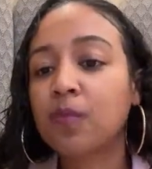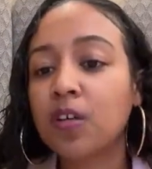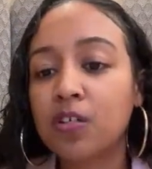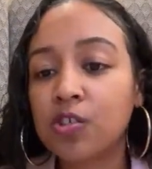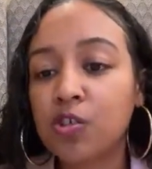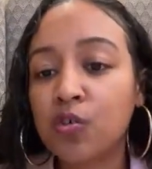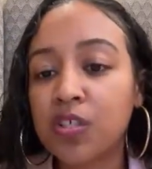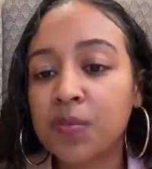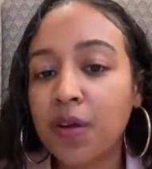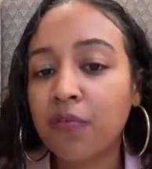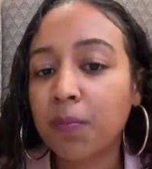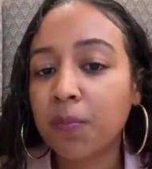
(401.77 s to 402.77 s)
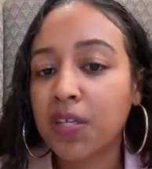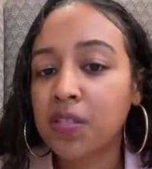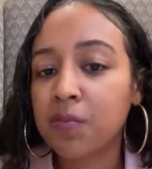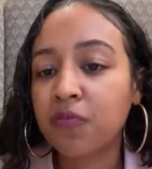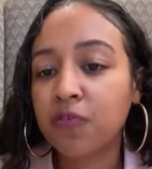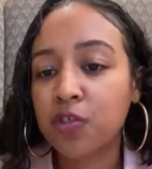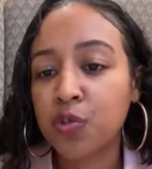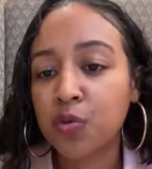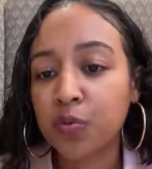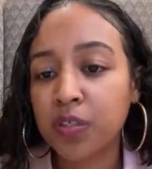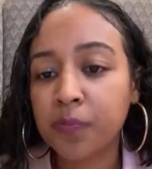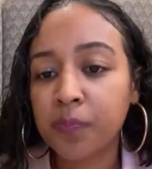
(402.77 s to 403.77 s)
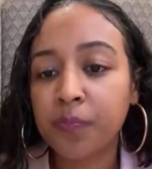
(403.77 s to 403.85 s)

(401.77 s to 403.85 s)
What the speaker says: So it's my replacement for tuna.